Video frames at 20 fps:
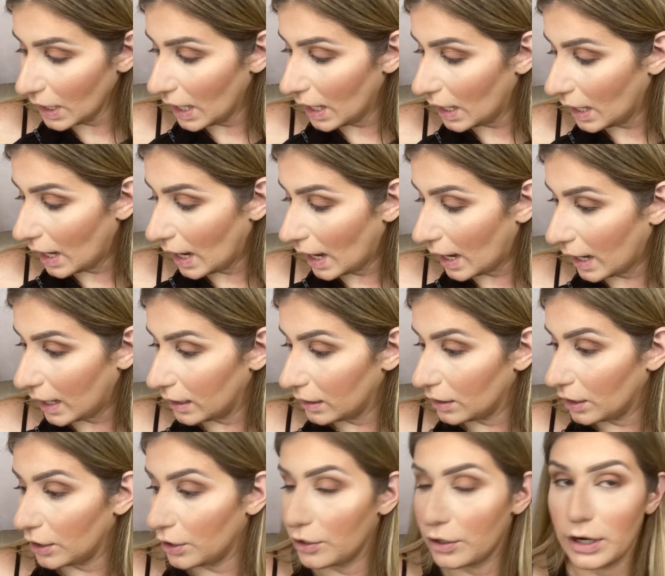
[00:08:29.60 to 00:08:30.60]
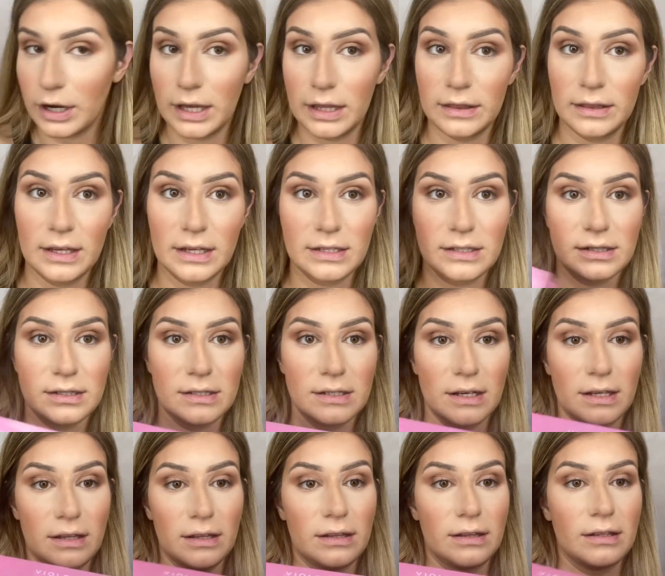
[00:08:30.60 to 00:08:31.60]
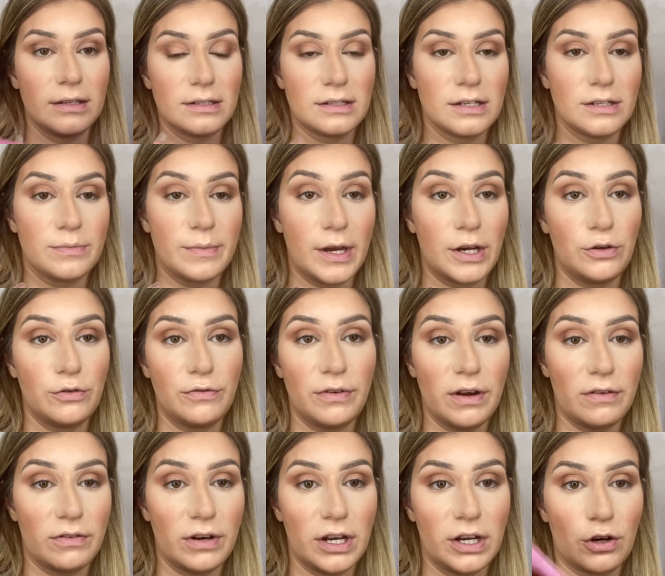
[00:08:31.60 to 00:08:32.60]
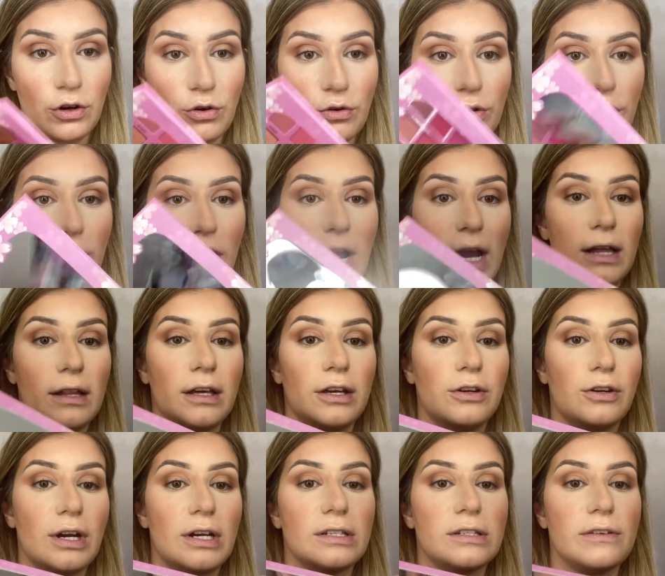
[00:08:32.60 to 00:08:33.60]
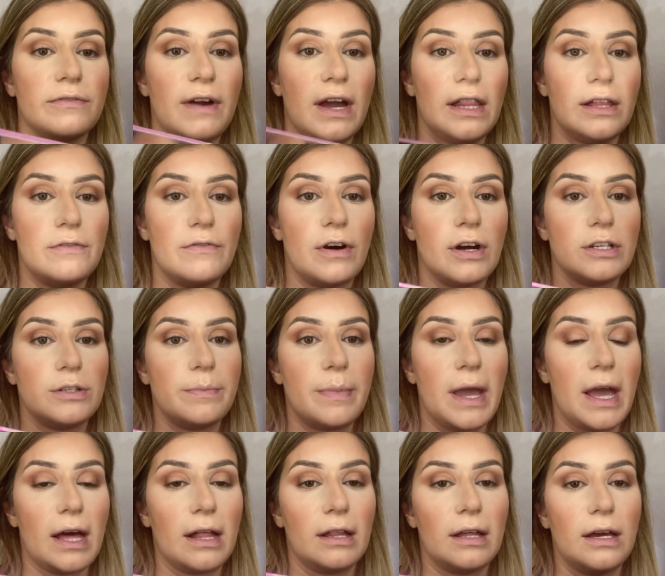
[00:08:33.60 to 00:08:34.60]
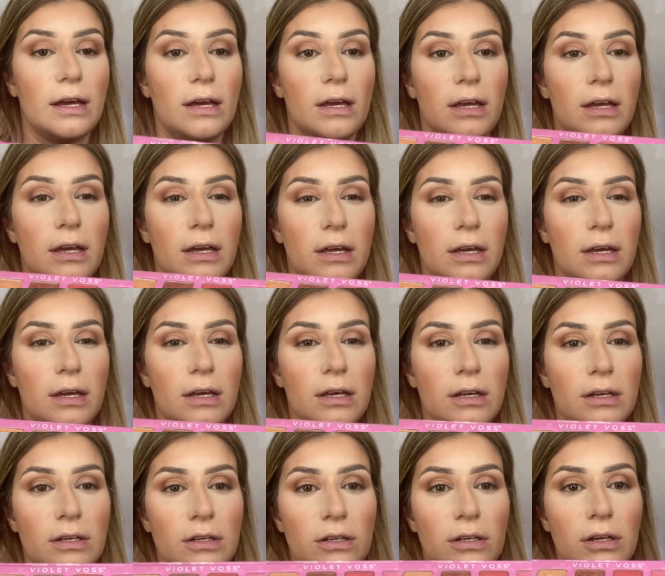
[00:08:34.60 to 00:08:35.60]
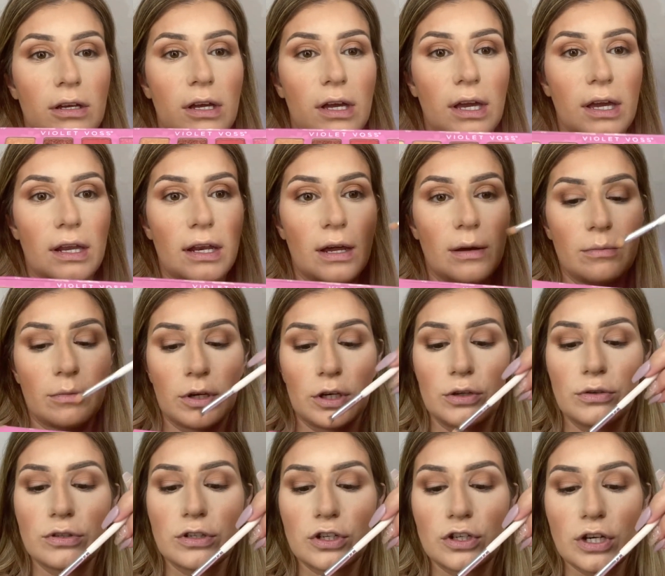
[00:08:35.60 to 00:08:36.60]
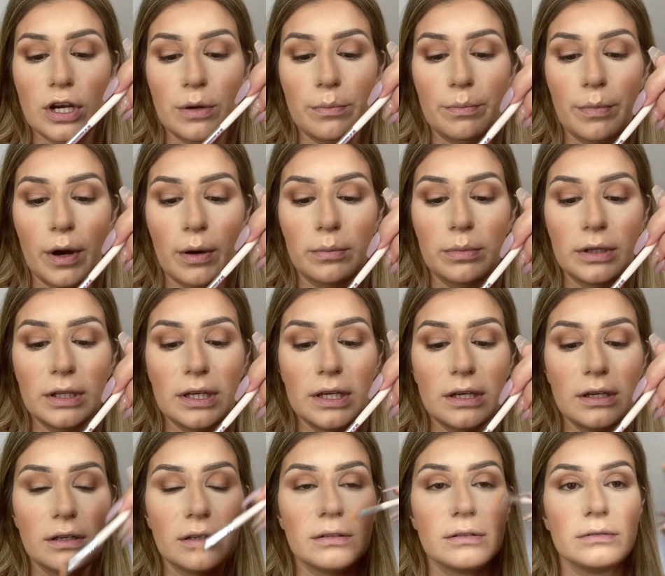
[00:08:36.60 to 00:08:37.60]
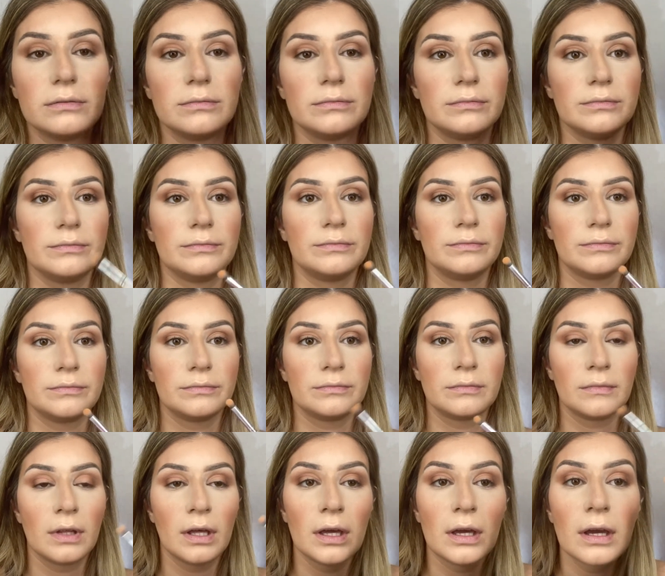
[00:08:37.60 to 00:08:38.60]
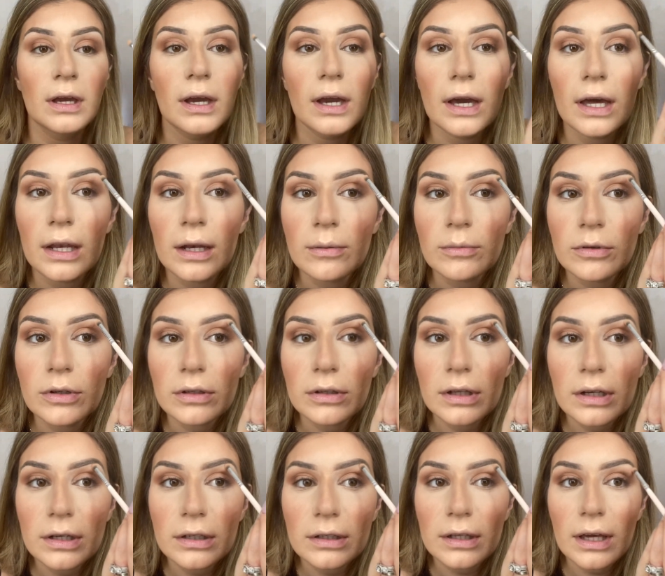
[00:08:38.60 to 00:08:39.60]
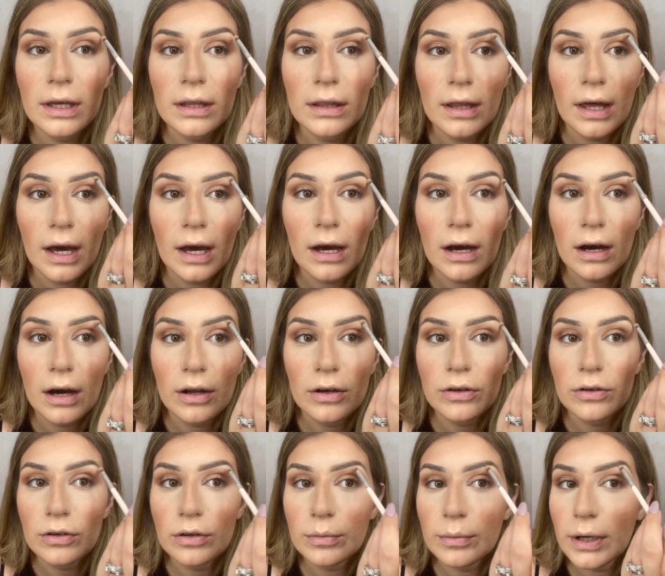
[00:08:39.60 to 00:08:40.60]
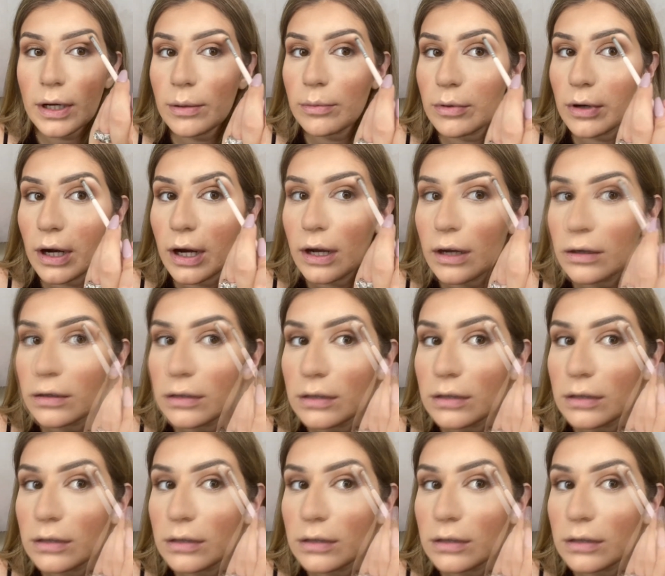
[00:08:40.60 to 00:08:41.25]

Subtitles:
highlighter in this. This is my new favorite inner corner highlight, you guys, the Violet Voss palette. And I'm gonna use the shade Bubbly. And I'm just gonna take that under my brow.